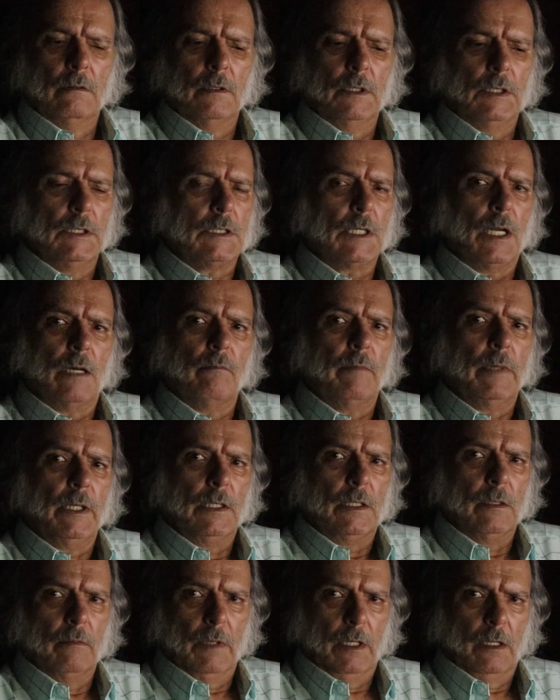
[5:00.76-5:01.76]
is
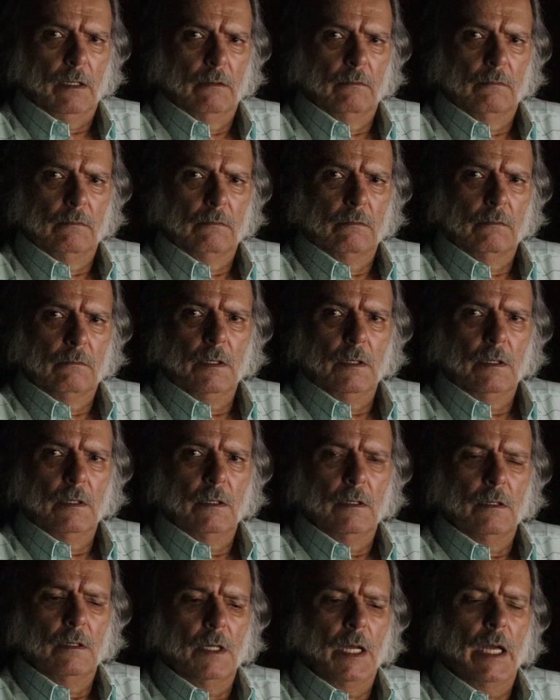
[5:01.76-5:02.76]
unbeatable.
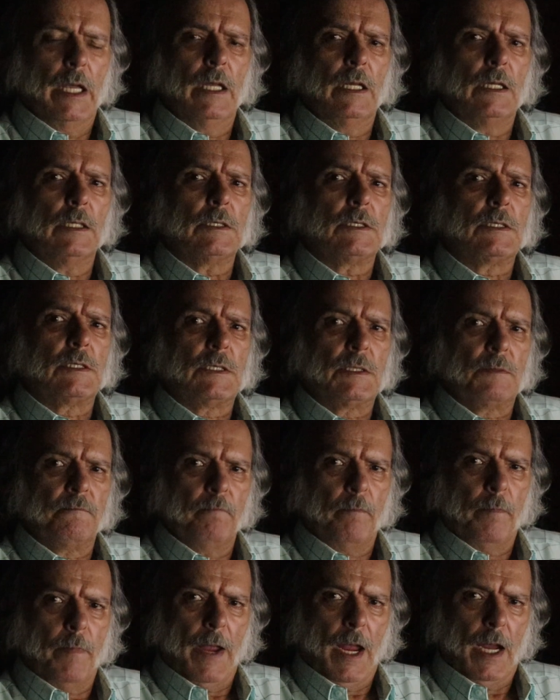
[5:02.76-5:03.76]
They
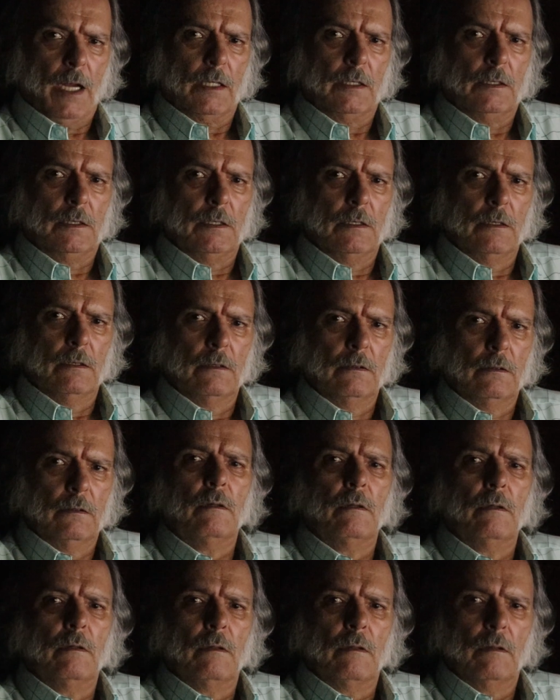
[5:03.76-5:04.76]
respect
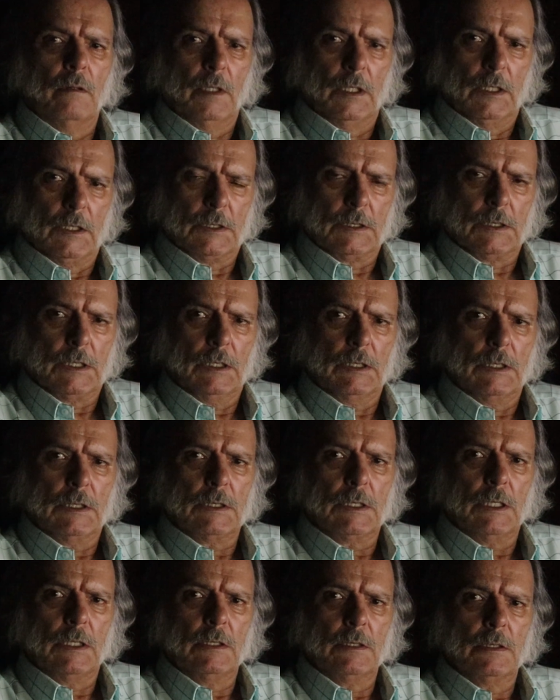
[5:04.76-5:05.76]
their
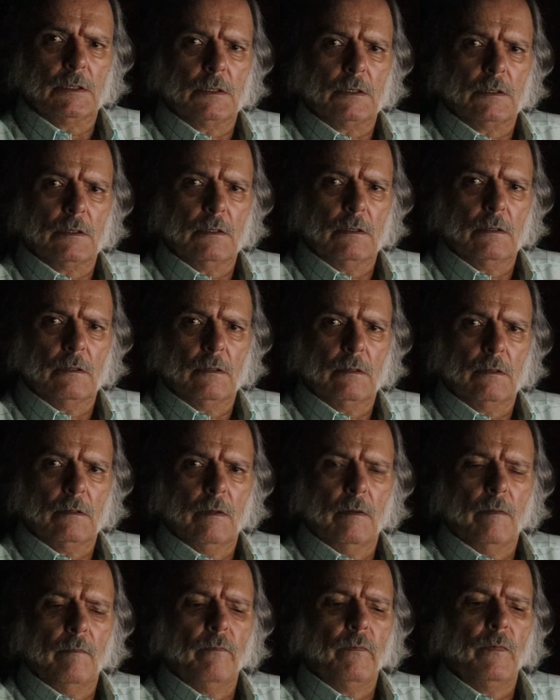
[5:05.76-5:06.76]
citizens,
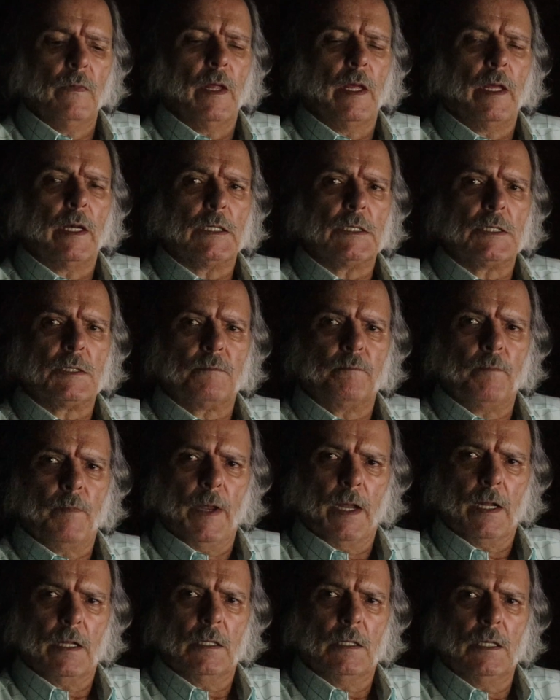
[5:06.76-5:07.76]
they
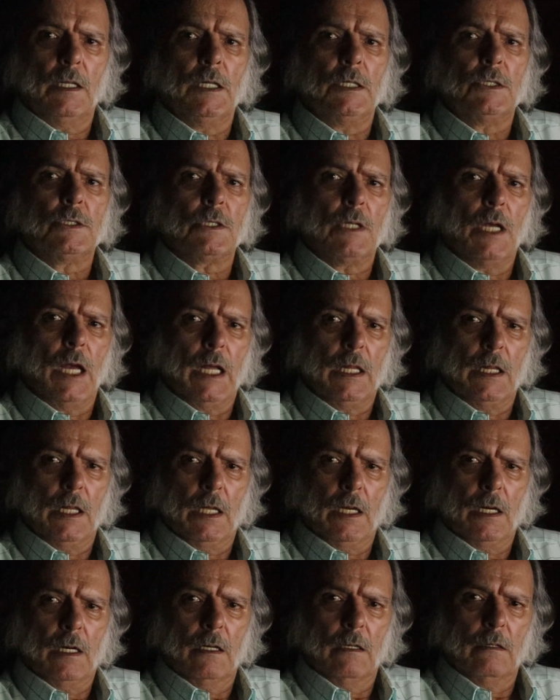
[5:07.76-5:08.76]
respect each
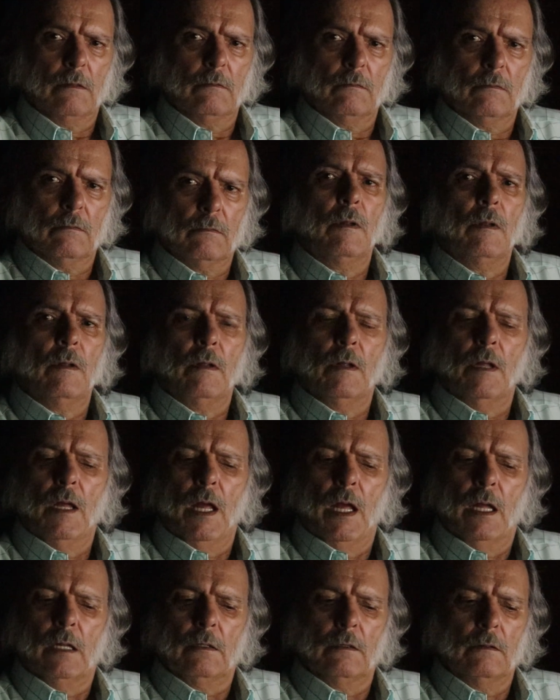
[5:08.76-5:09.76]
other,
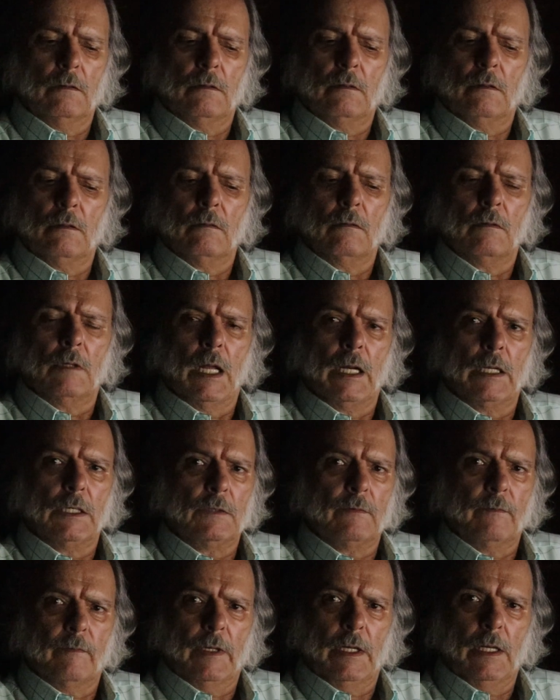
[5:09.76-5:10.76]
and that
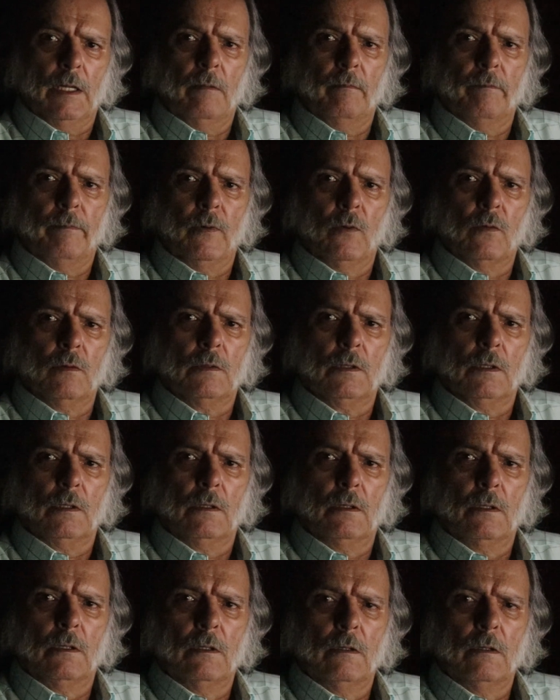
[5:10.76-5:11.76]
is very important.
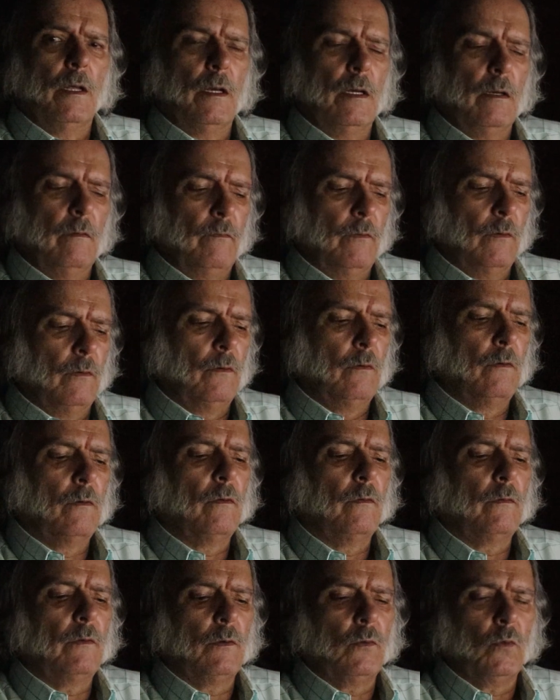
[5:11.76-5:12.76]
If you
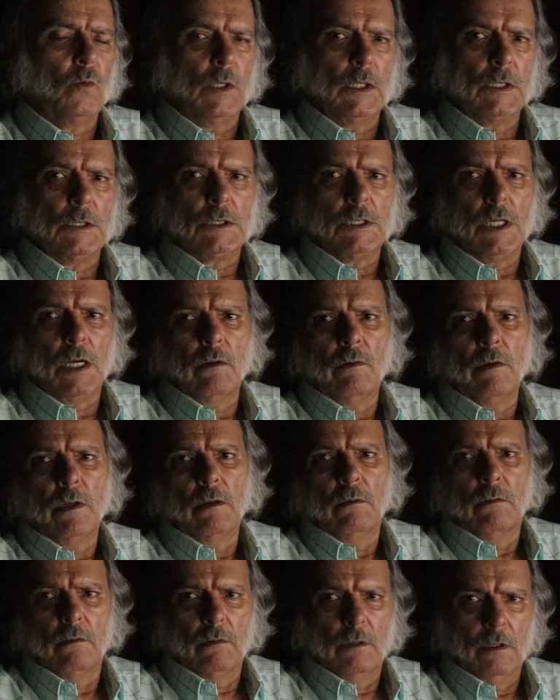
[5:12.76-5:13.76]
look at what is
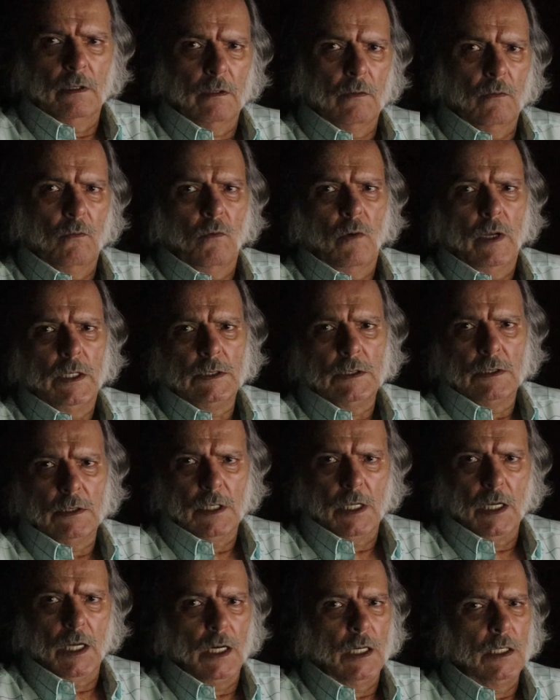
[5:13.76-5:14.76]
going on in the
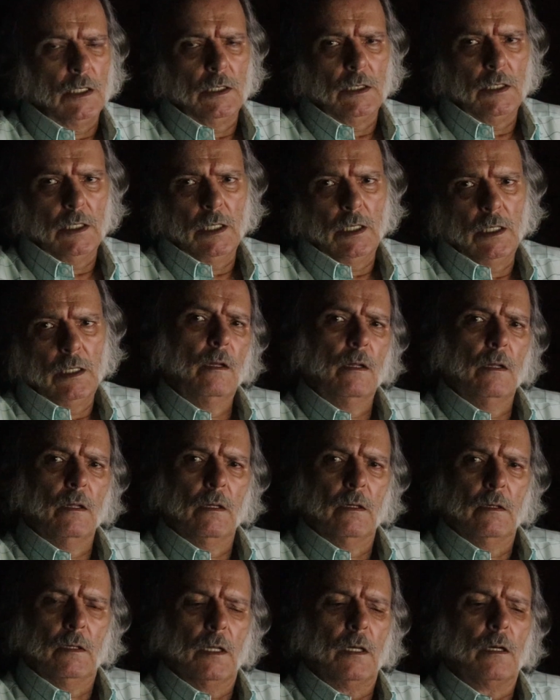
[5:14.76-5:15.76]
West currently,
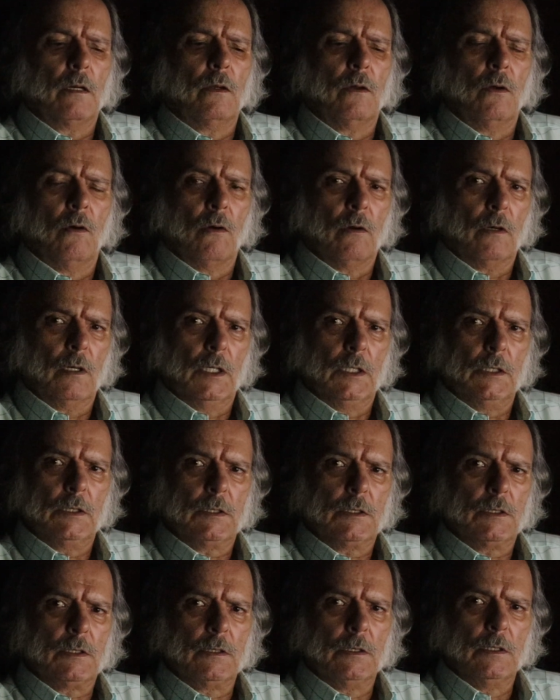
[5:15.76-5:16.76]
they're
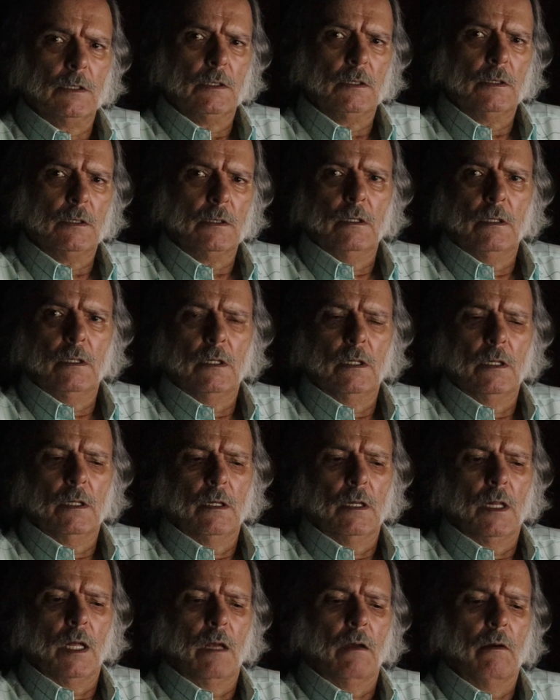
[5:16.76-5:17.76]
godless,
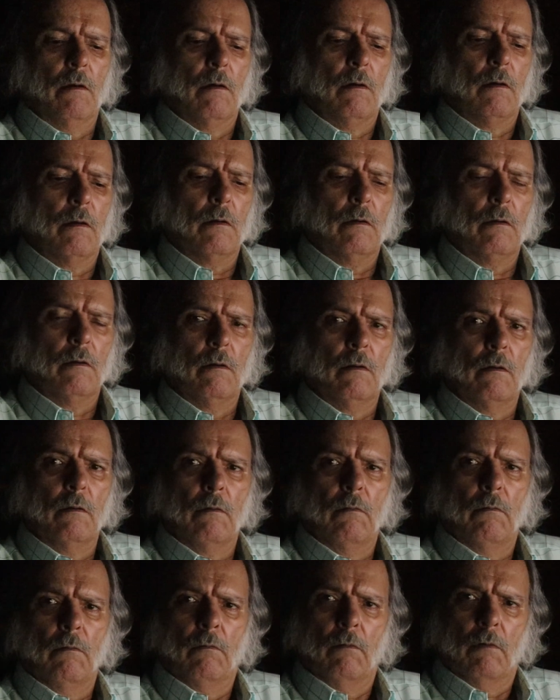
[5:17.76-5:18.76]
they are
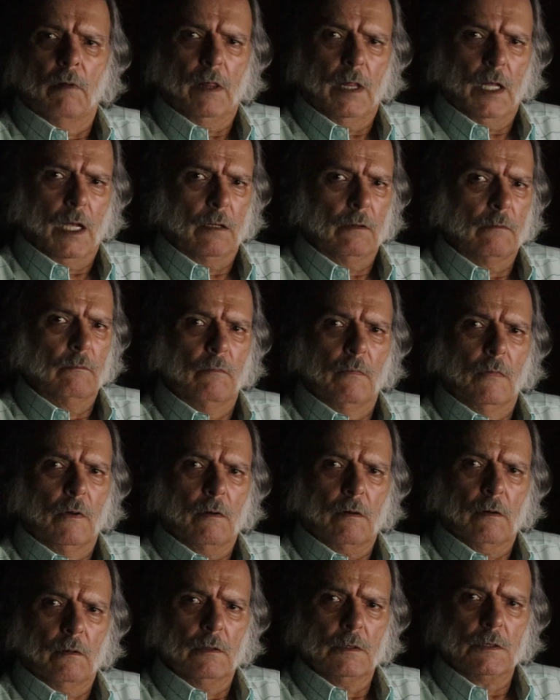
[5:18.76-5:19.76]
without
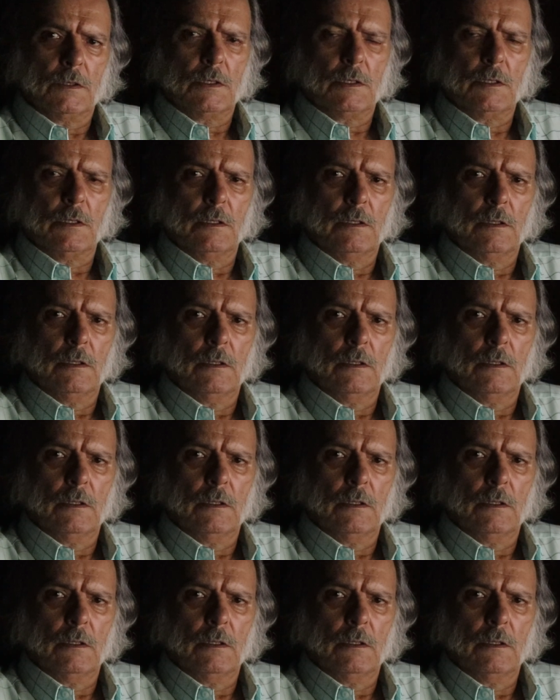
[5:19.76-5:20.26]
morals,